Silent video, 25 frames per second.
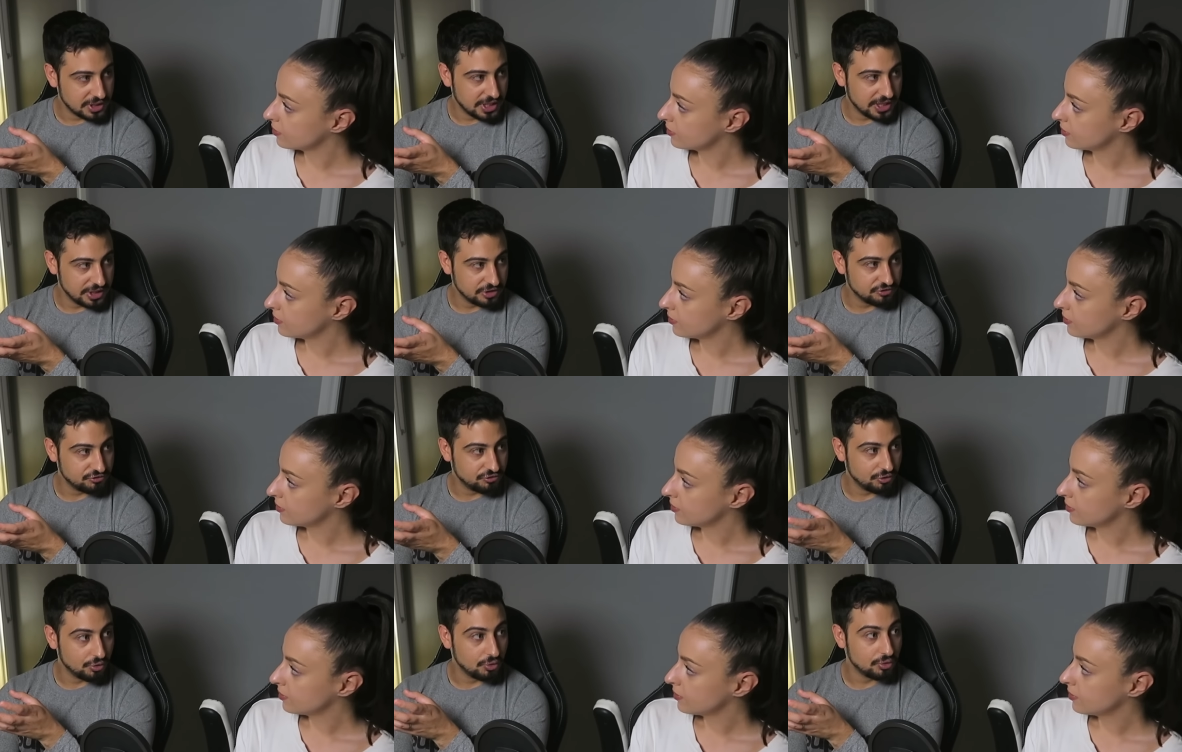
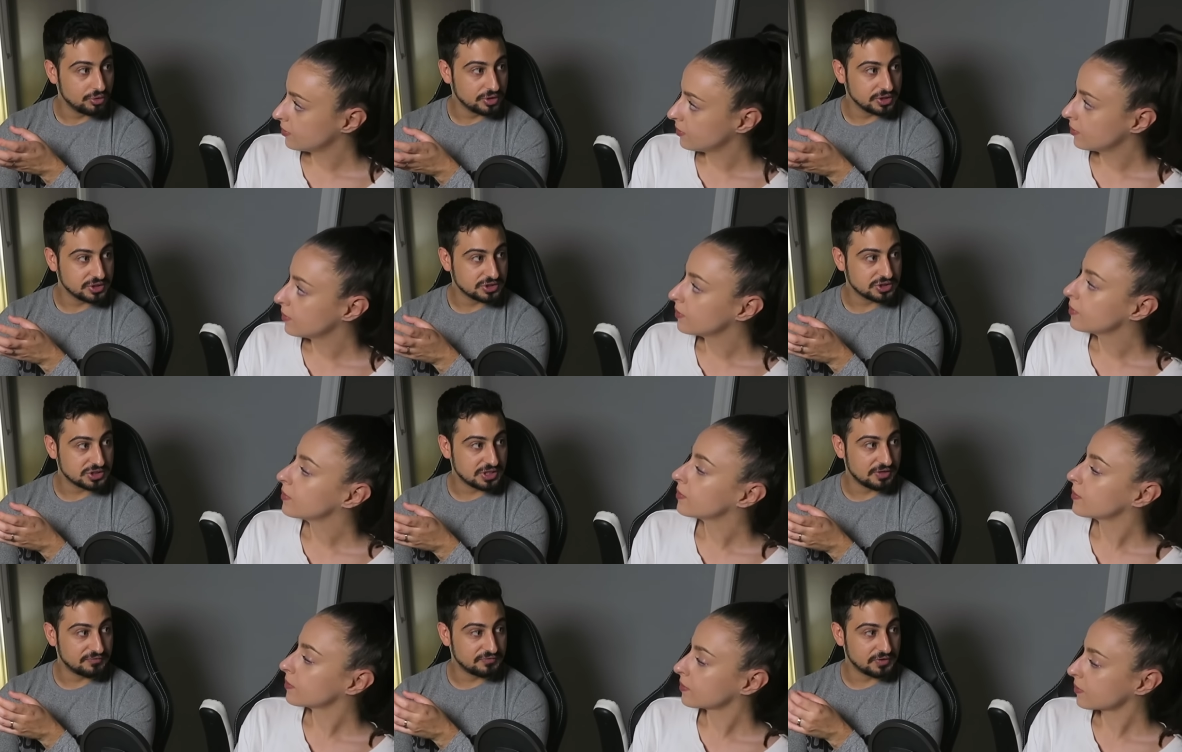Speaker 1: hand-drawn
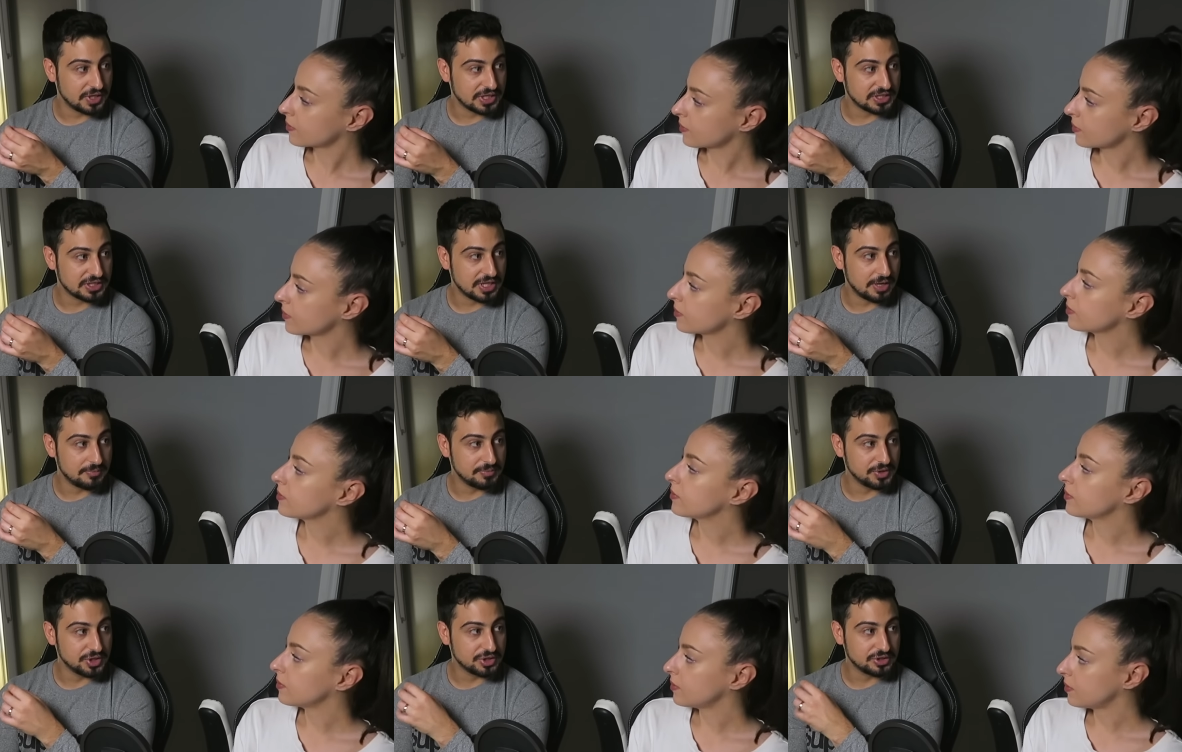and stuff like
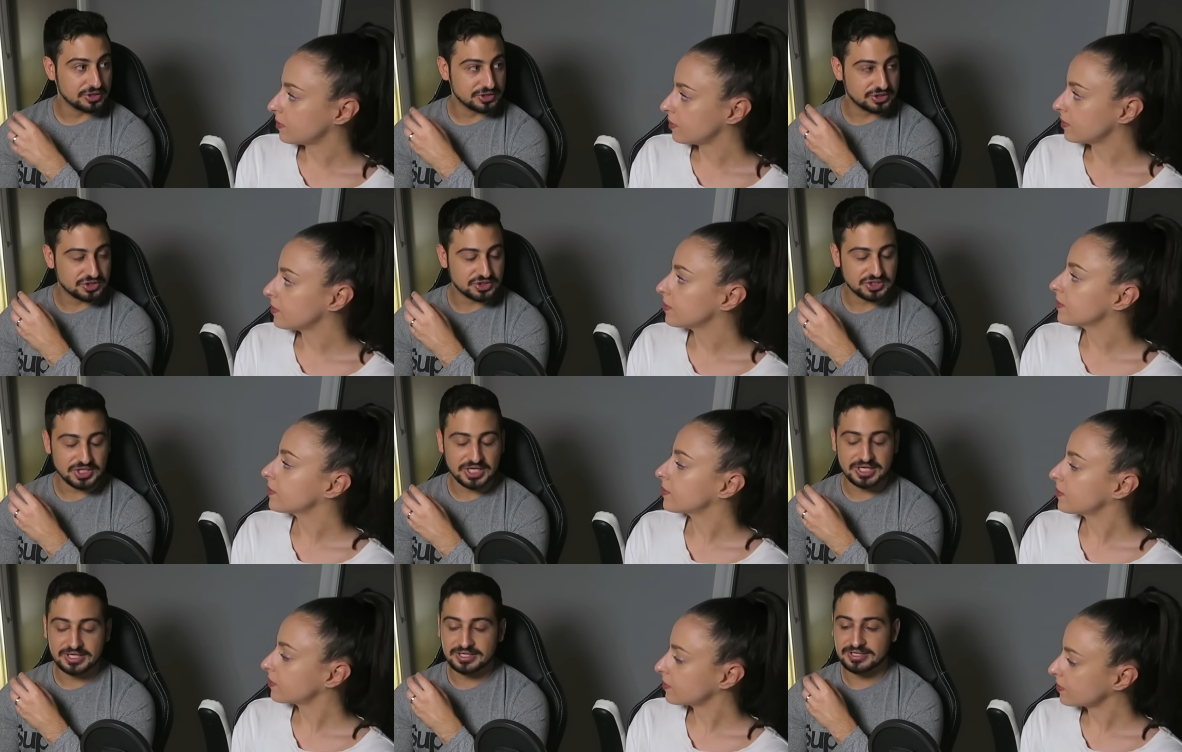that, but you can
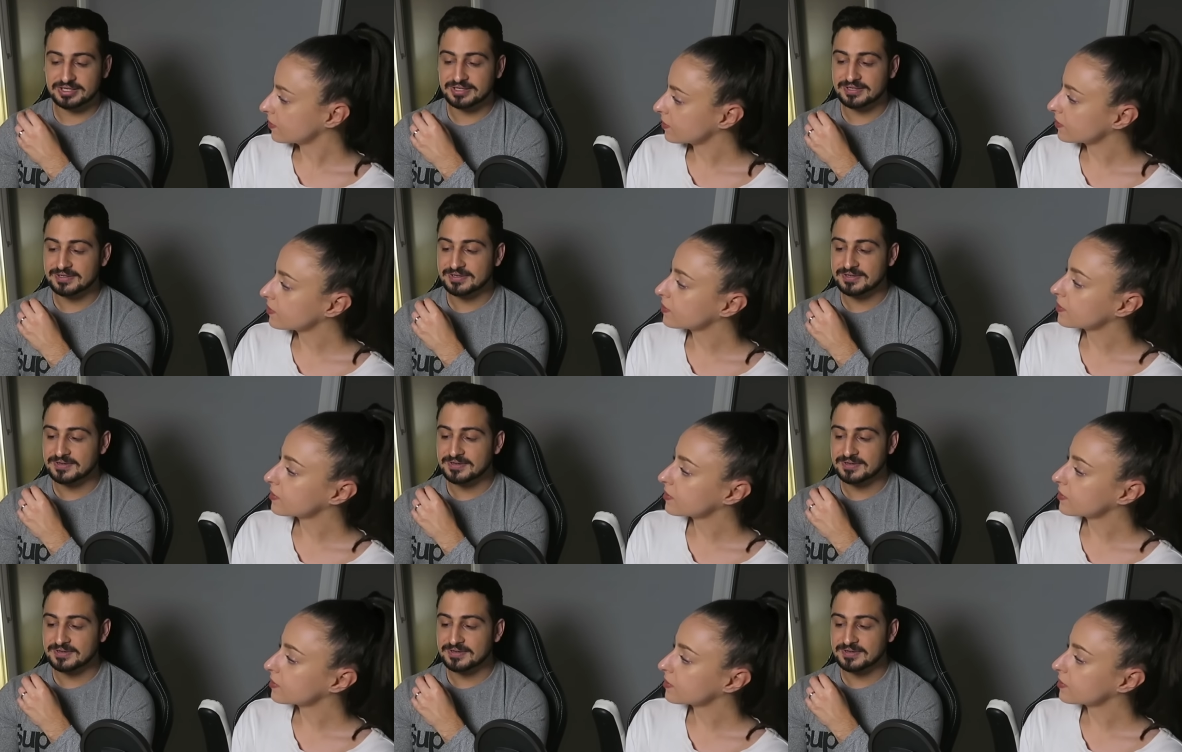see